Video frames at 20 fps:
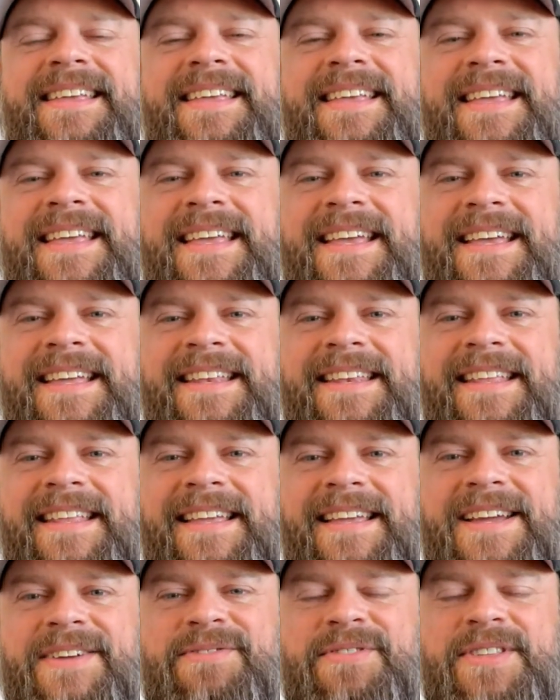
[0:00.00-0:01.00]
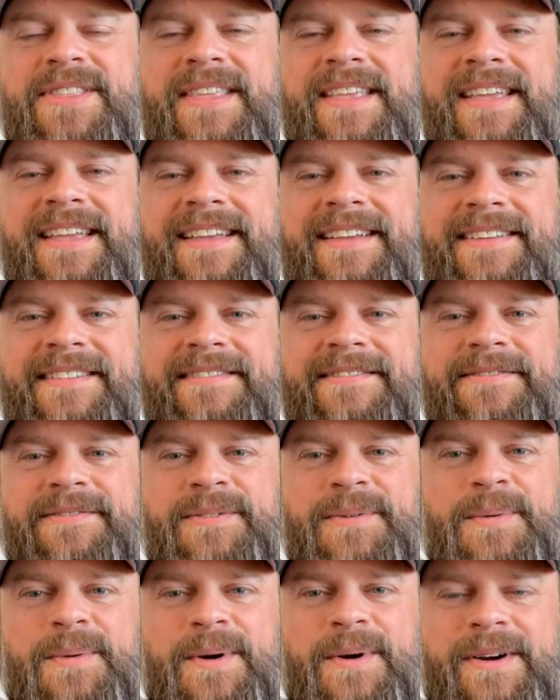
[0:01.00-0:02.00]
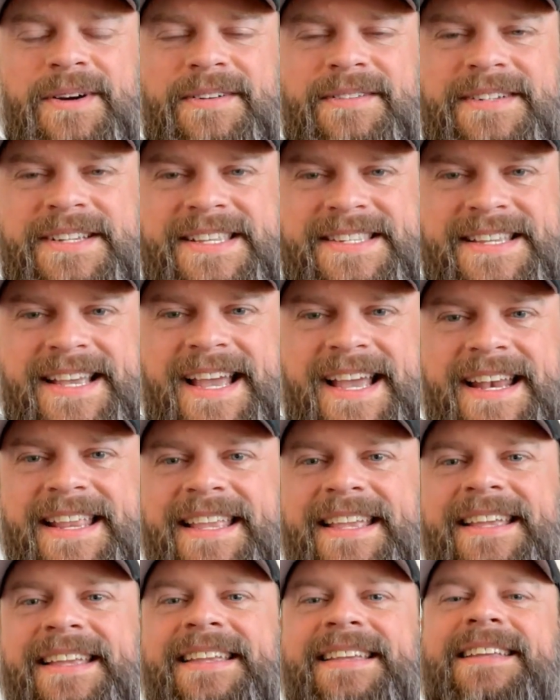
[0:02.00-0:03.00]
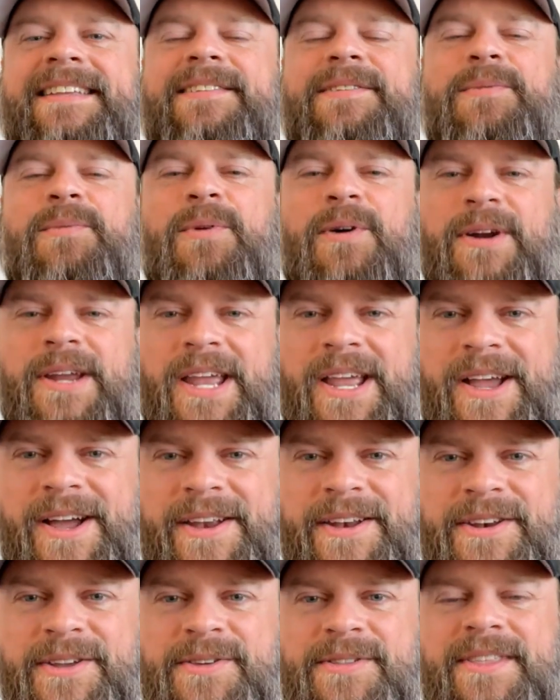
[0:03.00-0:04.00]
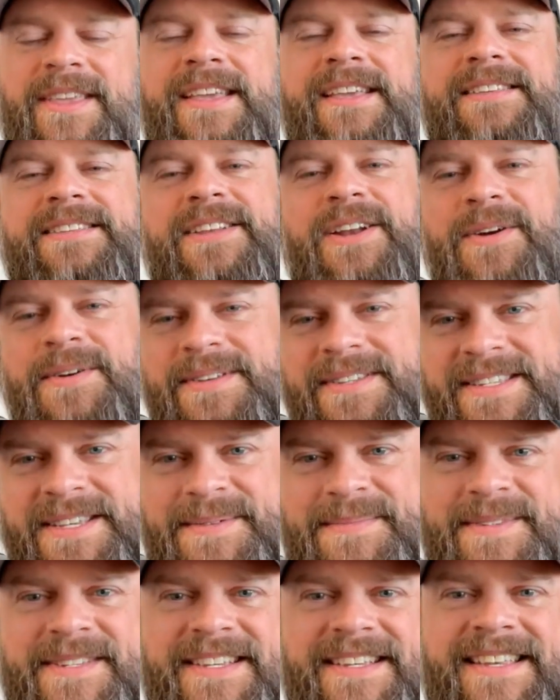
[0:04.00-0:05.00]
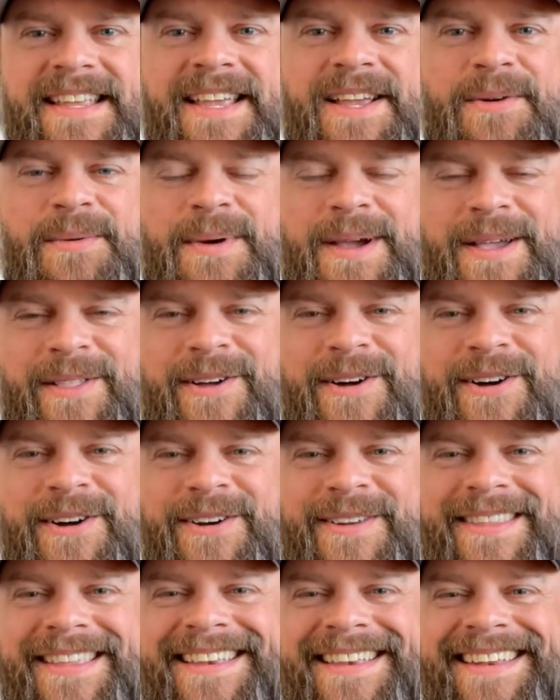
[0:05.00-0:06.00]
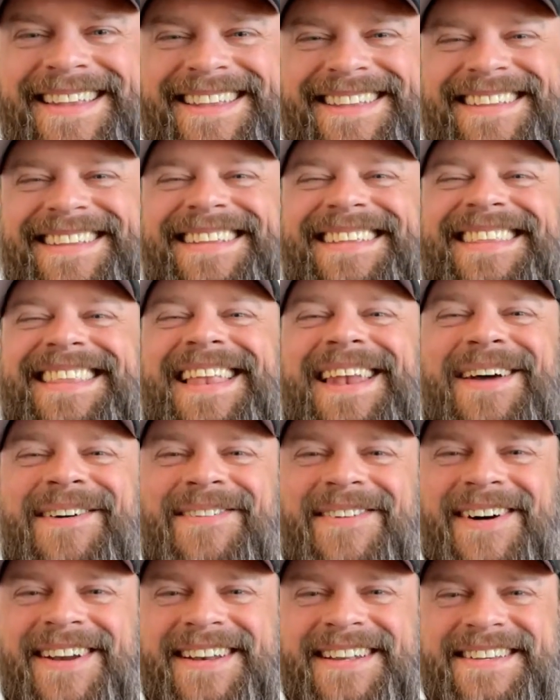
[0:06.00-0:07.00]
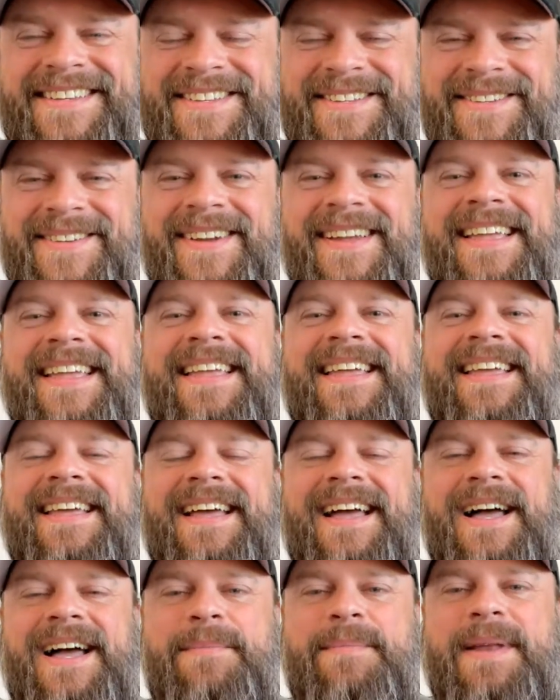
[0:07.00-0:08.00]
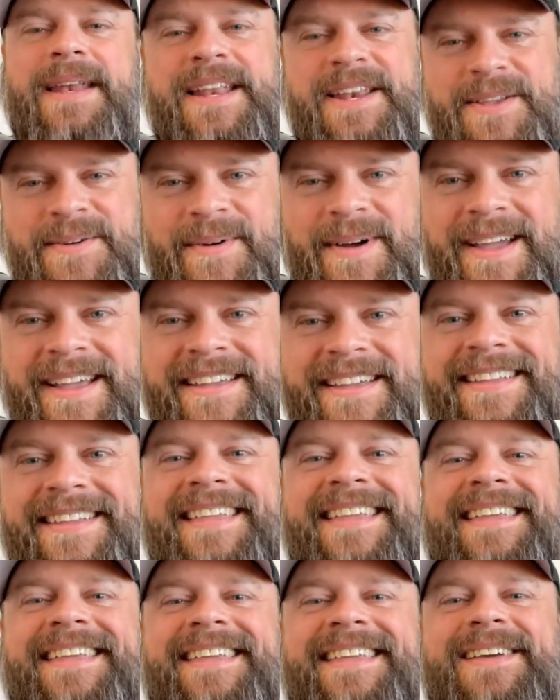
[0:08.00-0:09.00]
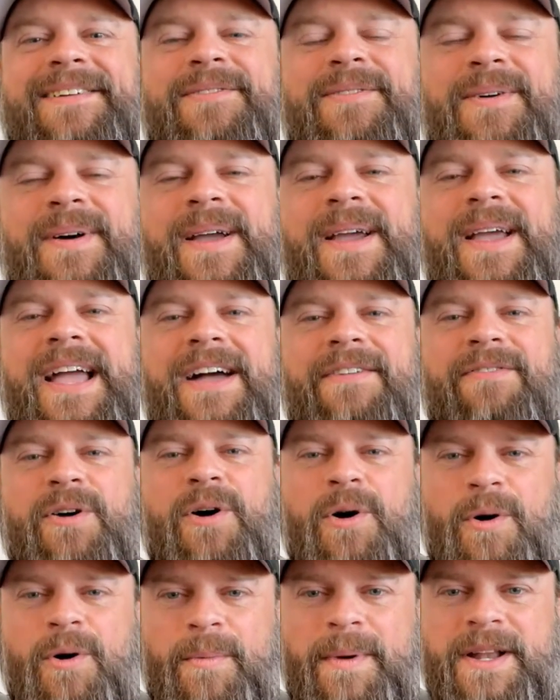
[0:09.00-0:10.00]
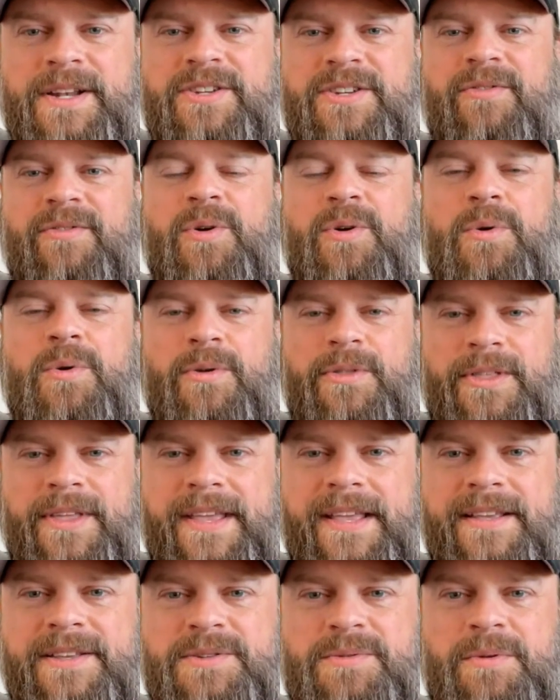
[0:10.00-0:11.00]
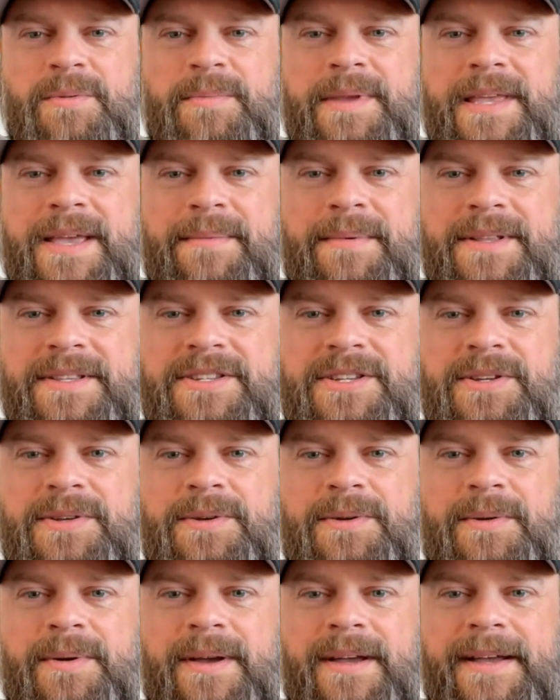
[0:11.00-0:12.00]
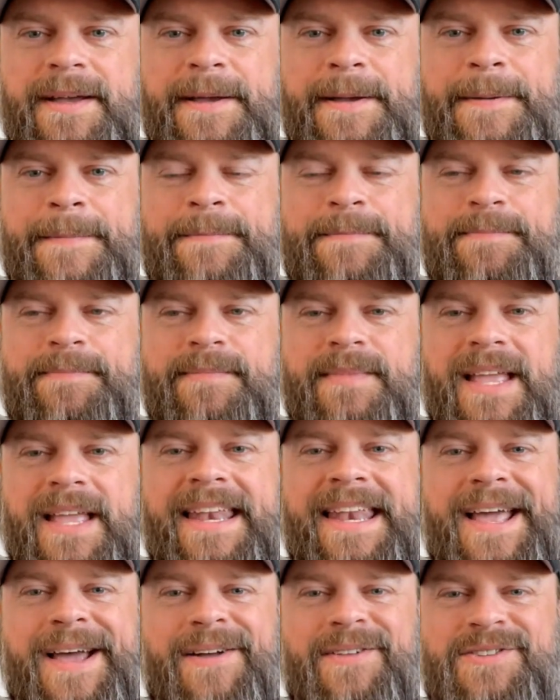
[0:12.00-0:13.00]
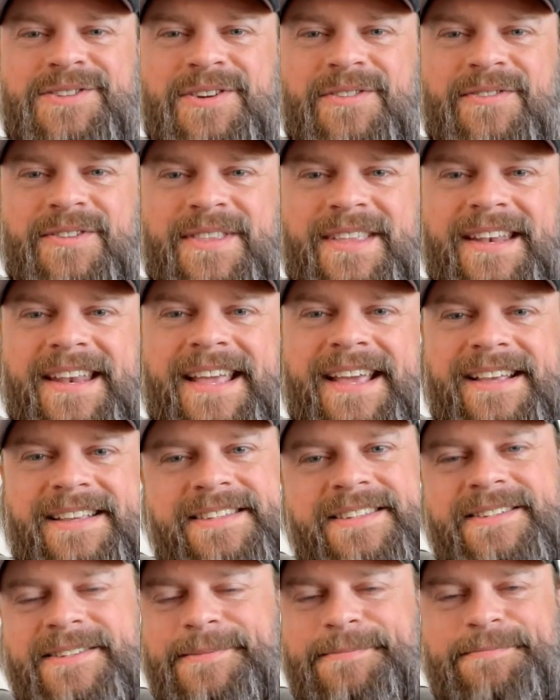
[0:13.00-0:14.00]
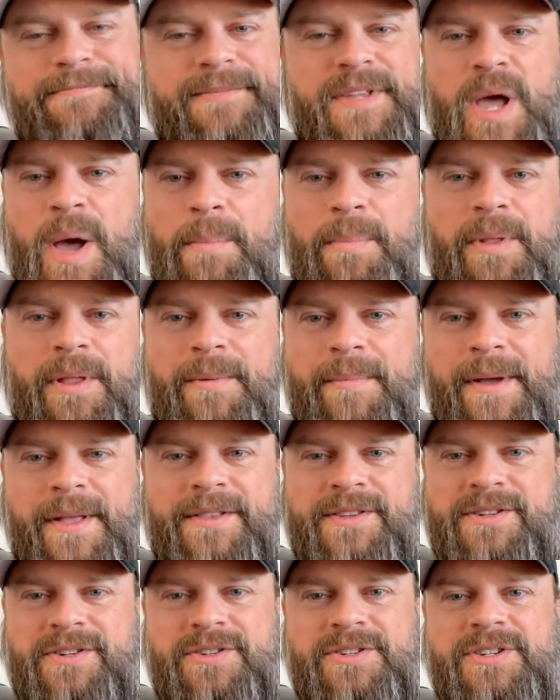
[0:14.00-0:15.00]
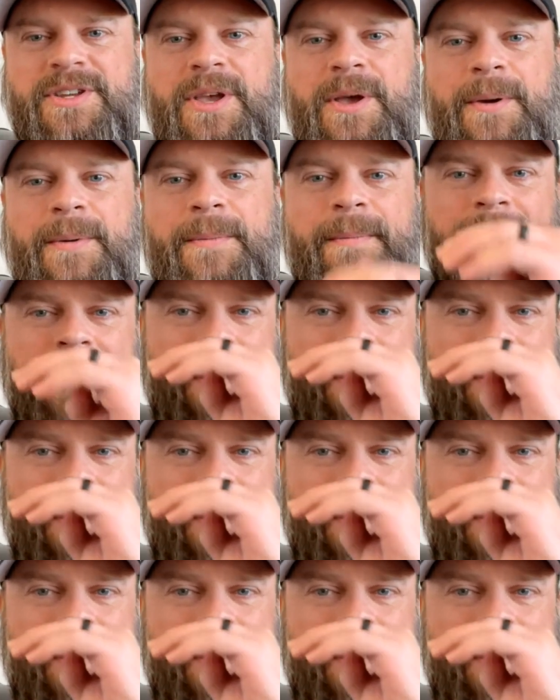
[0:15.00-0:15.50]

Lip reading: And everything when we're designing and working on new things, it always seems to take way longer than, than I want it to. But anyway, we have a whole bunch of cool things we'll be able to announce over the next couple of months or so.